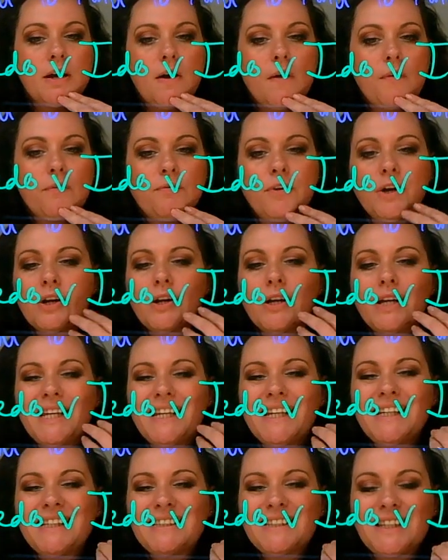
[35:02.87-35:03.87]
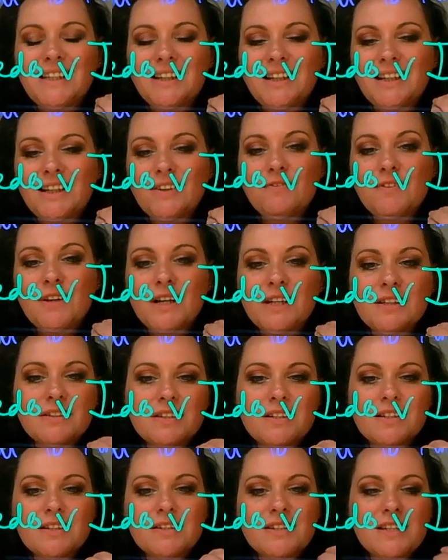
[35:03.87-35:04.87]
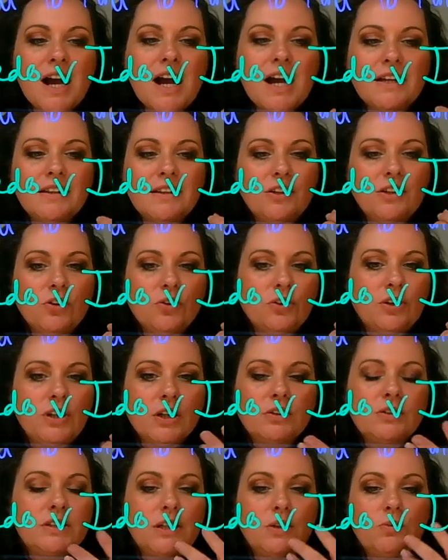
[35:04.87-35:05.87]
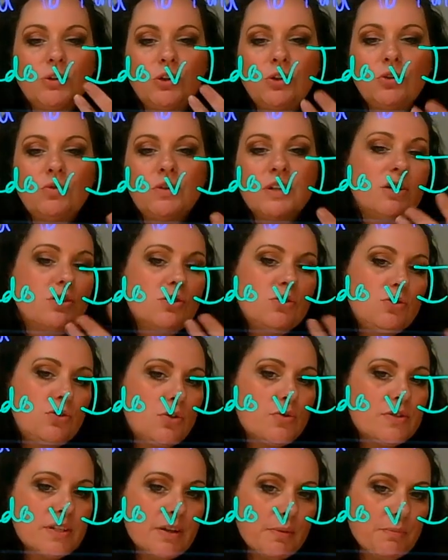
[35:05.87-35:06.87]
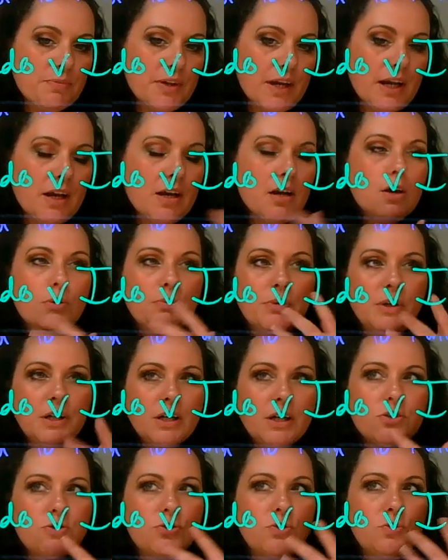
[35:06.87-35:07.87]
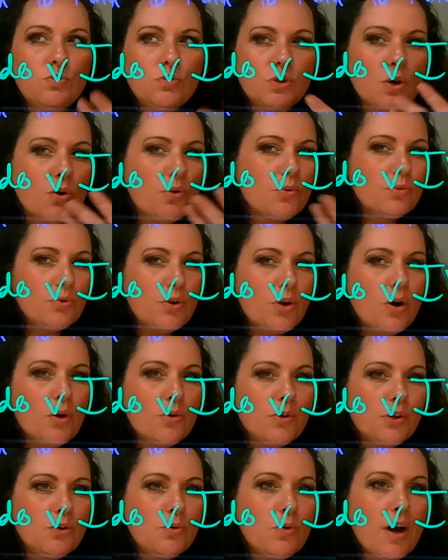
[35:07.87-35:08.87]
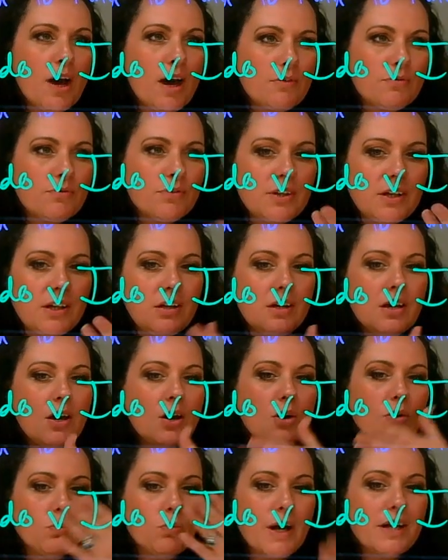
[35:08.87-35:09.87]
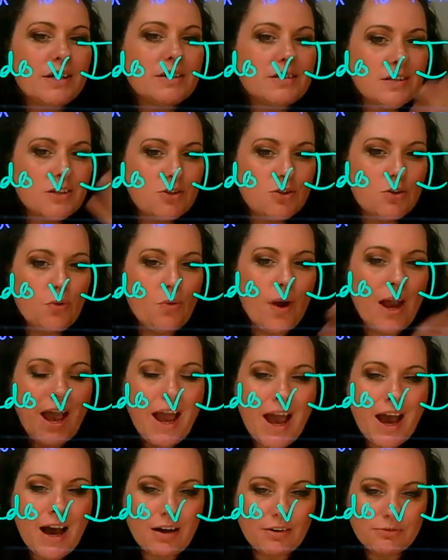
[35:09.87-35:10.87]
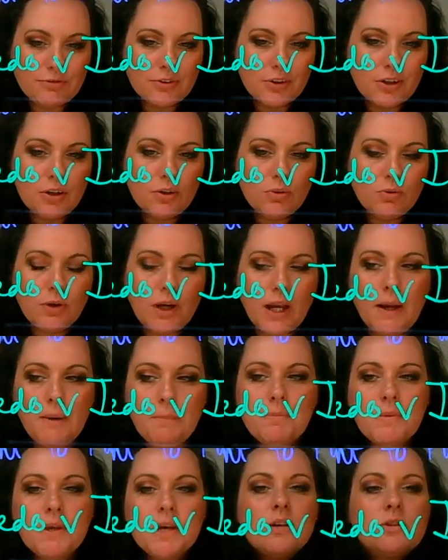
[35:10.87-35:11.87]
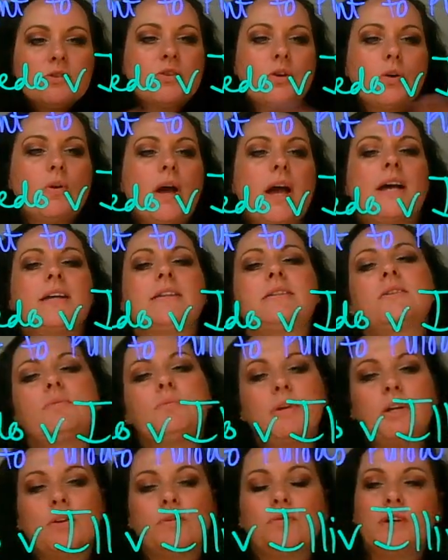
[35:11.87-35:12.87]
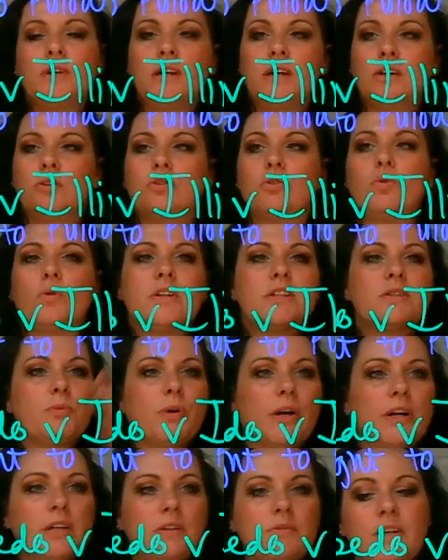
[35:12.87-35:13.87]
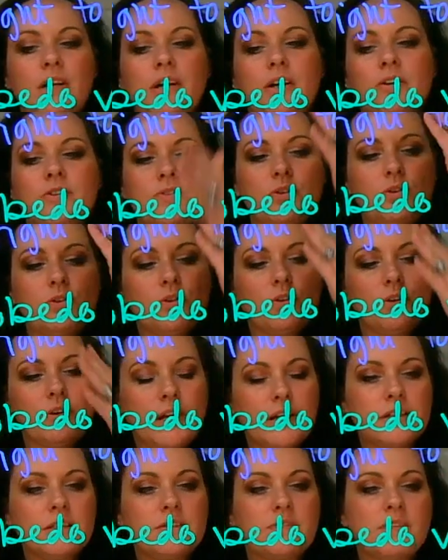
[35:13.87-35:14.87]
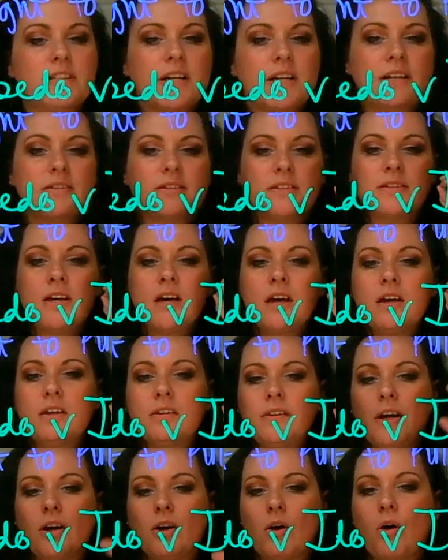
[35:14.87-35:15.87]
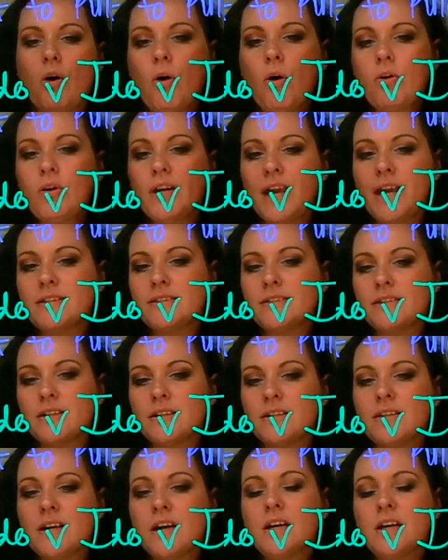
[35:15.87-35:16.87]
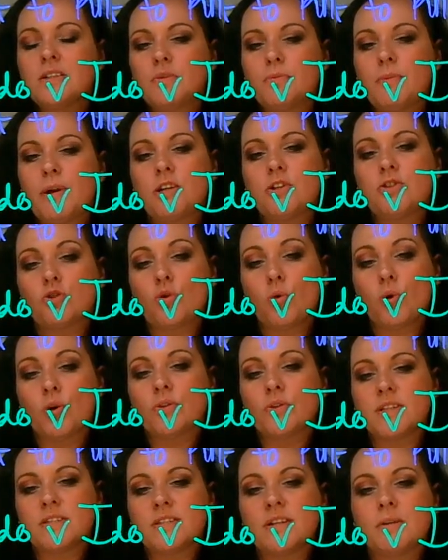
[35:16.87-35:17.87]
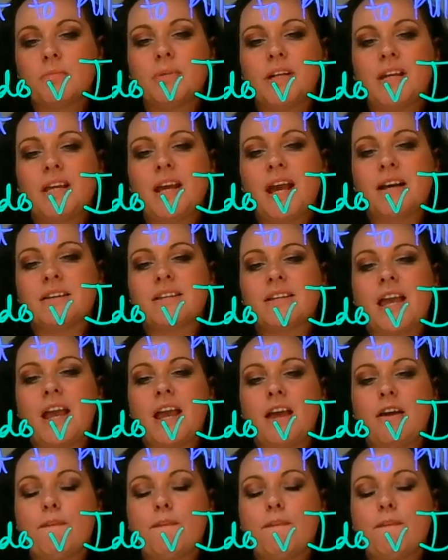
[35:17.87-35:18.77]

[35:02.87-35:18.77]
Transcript: very easy to convince to sign that you're guilty when you didn't do something because you don't know that you have the rights that you have. Okay, so Escobedo v. Illinois, Miranda v. Arizona, Hernandez v. Texas, they are all cases to make sure that somebody has a